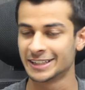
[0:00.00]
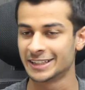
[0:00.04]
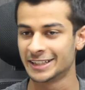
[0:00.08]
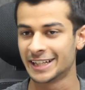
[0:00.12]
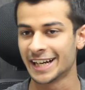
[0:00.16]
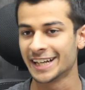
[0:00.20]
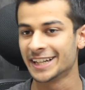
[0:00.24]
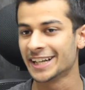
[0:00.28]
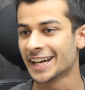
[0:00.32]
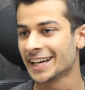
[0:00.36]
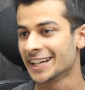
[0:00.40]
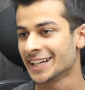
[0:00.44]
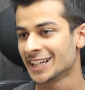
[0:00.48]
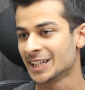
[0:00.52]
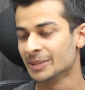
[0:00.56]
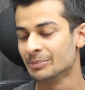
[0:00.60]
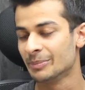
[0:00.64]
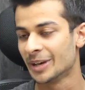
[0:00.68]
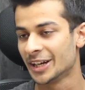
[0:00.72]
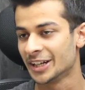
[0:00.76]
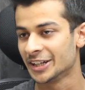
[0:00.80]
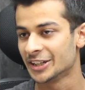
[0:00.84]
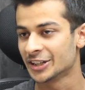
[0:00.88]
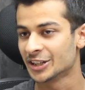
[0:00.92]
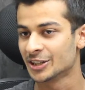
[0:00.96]
get directly
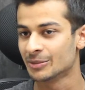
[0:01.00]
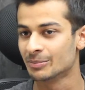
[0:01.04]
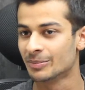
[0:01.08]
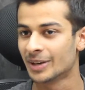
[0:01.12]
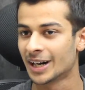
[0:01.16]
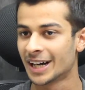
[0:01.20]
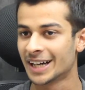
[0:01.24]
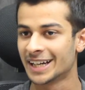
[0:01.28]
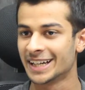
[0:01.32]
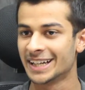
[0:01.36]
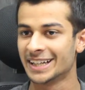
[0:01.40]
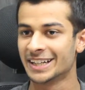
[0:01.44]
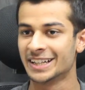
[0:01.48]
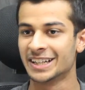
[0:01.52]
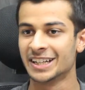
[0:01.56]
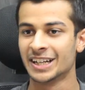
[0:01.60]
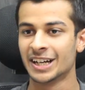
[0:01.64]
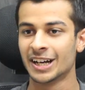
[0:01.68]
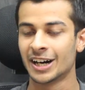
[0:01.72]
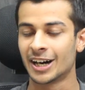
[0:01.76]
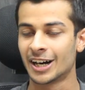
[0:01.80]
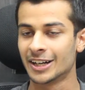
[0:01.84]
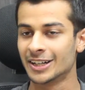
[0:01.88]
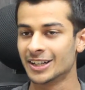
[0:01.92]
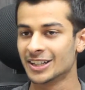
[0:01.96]
mentored by
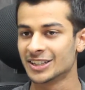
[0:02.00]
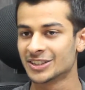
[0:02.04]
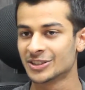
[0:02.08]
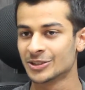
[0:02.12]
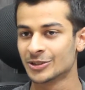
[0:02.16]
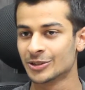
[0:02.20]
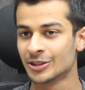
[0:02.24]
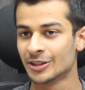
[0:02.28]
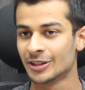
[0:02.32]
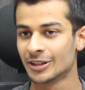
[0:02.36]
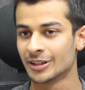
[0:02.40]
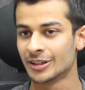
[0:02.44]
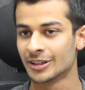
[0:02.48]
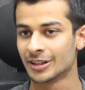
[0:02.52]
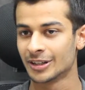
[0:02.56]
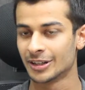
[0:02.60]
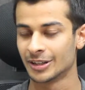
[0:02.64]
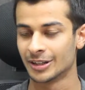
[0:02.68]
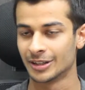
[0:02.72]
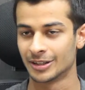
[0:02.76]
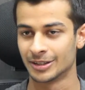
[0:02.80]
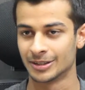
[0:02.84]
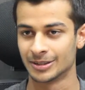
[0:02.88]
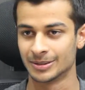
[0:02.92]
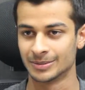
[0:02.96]
unless you
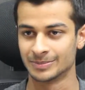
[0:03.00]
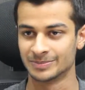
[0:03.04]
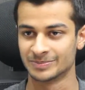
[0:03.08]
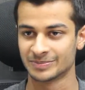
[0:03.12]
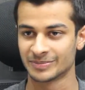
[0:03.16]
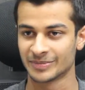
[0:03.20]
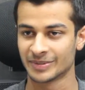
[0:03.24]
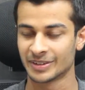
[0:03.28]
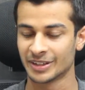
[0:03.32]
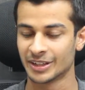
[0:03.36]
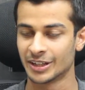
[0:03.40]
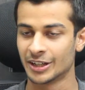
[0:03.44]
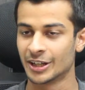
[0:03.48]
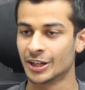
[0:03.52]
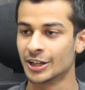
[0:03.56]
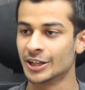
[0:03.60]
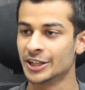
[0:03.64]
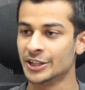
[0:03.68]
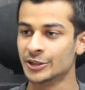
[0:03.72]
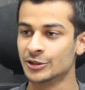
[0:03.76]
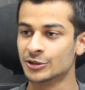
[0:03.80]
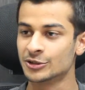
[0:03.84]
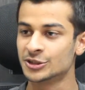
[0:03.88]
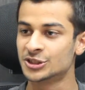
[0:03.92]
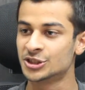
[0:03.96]
are a
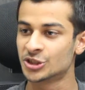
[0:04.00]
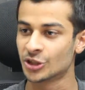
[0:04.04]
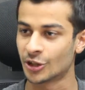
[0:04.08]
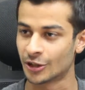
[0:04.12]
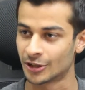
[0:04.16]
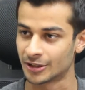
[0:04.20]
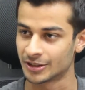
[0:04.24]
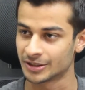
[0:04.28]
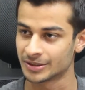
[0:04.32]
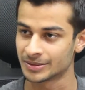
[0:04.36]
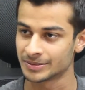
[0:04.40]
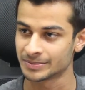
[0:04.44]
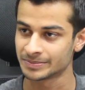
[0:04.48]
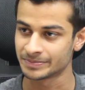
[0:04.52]
huge shot.